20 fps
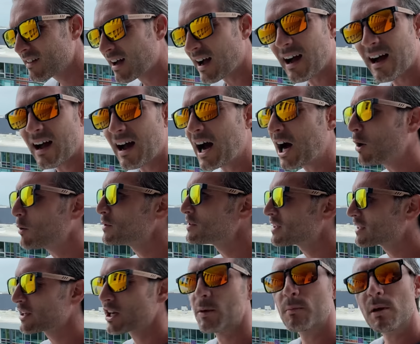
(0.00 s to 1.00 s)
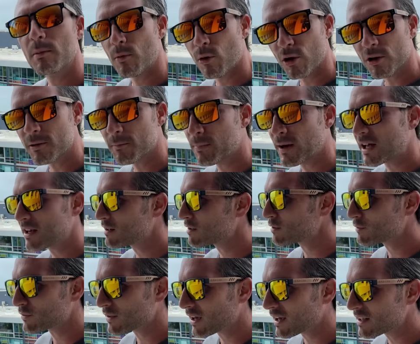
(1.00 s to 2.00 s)
How is it gonna be more
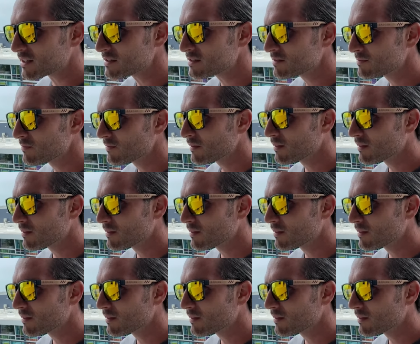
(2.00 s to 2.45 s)
competitive, guys?